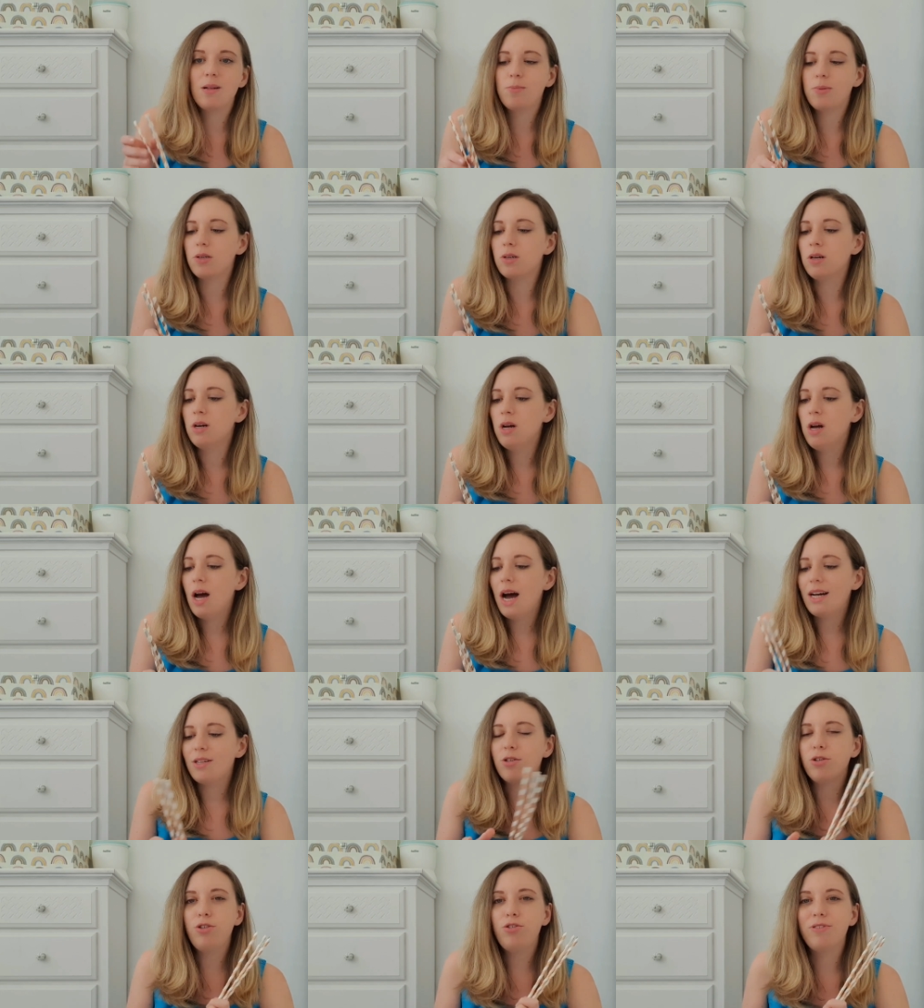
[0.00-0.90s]
But I
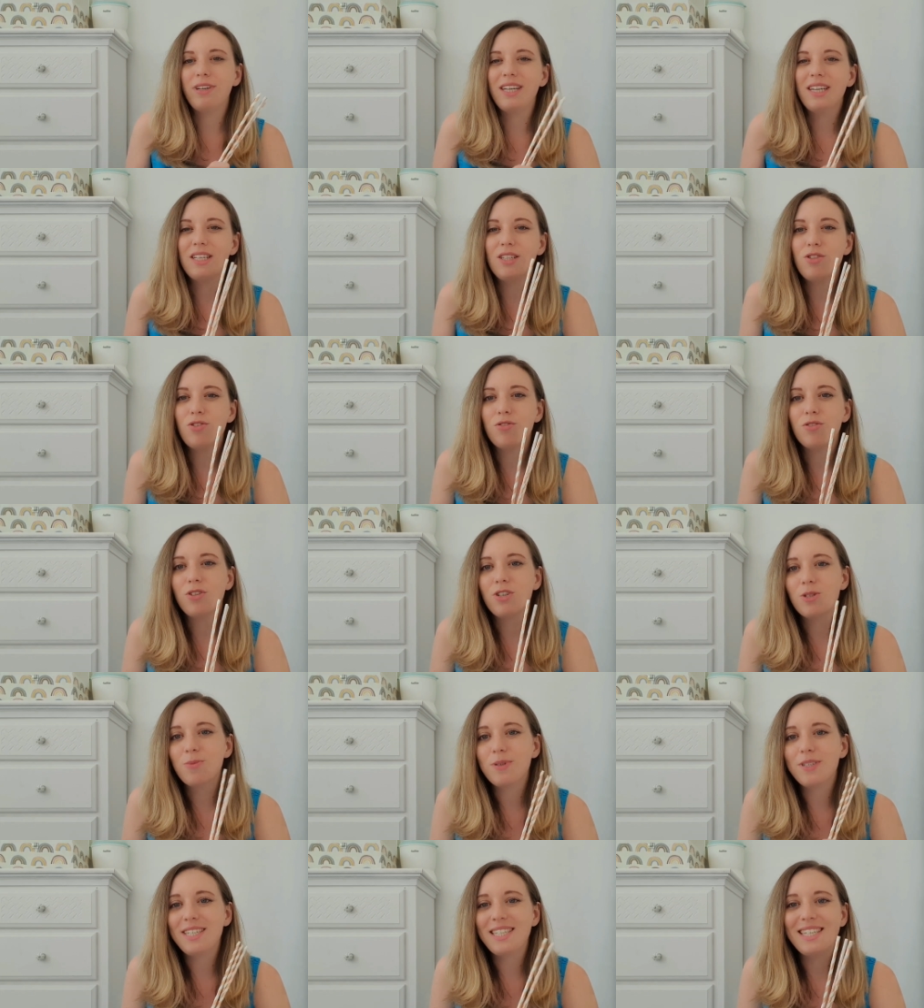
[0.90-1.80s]
took drinking straws
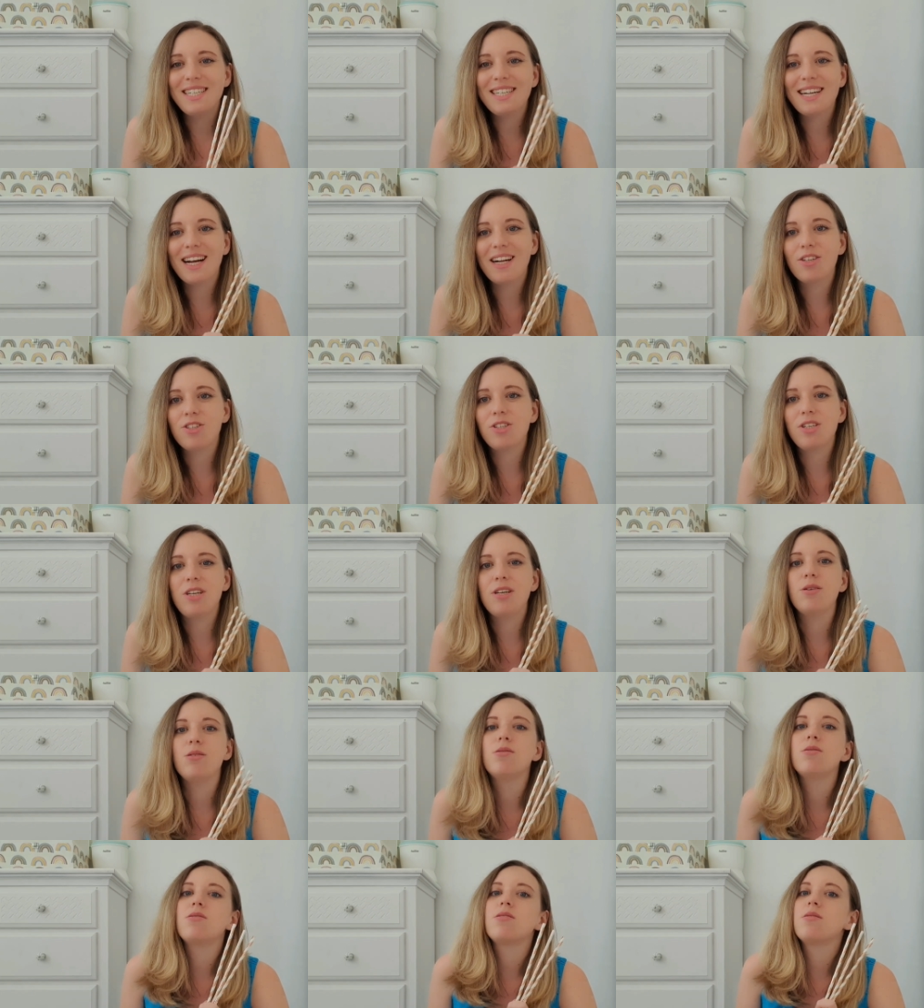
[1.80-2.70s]
but didn't actually
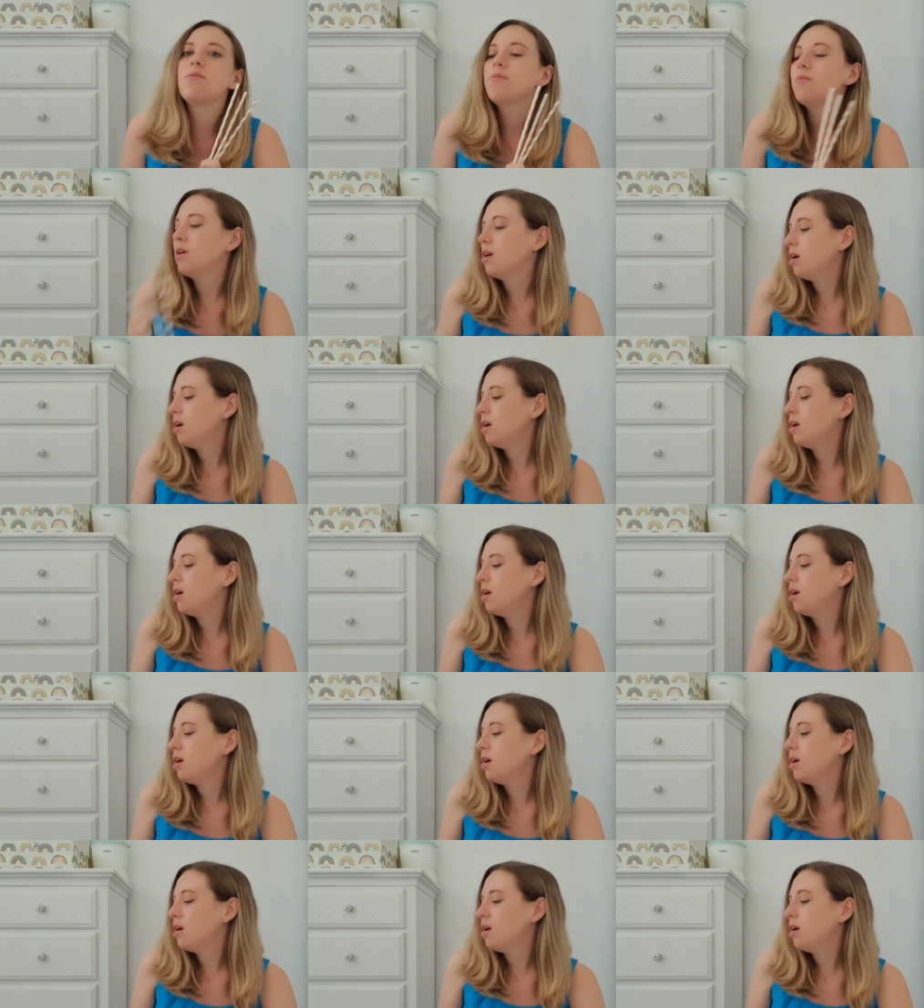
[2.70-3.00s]
use them,